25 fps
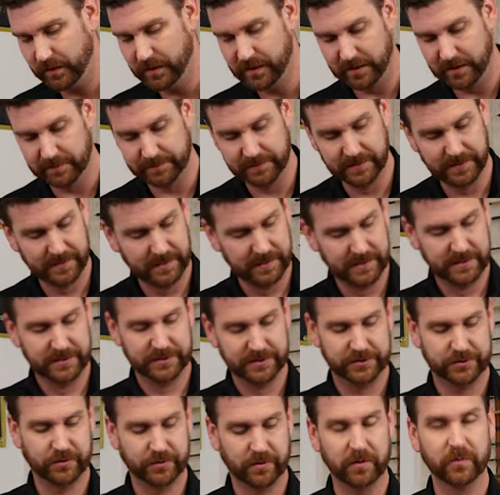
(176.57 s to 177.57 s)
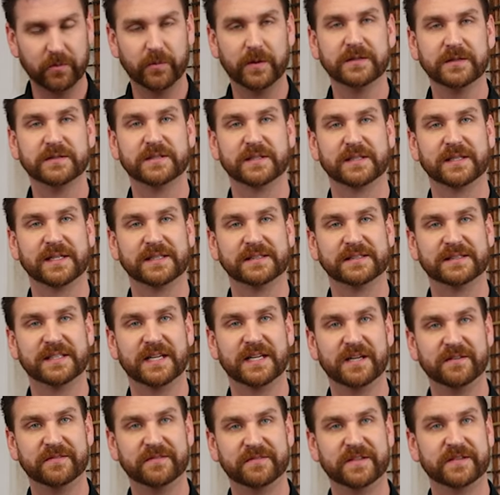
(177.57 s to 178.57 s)
Um, shorter ones, like I
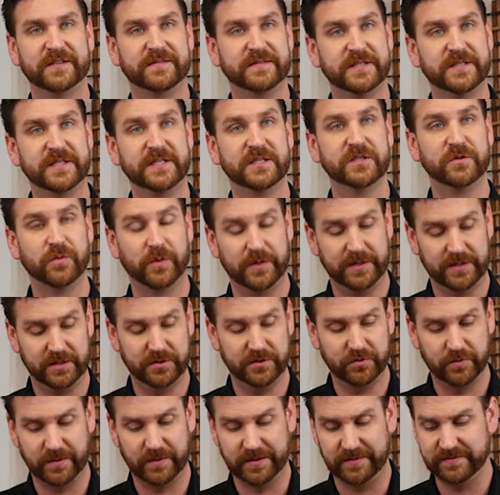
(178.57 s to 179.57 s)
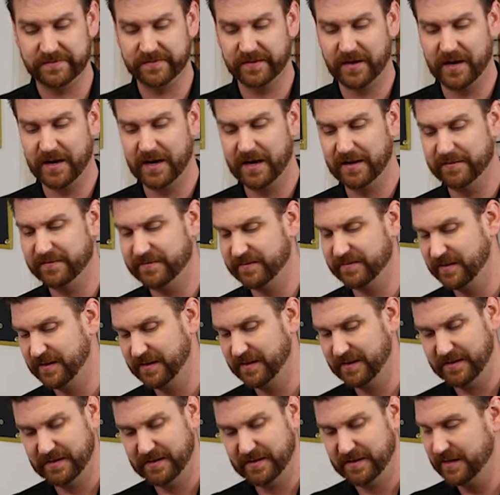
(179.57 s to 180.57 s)
said, fifteen, twenty, and twenty-five,
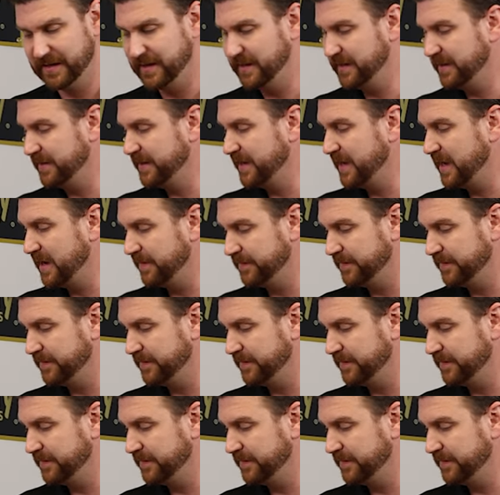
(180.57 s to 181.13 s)
and then the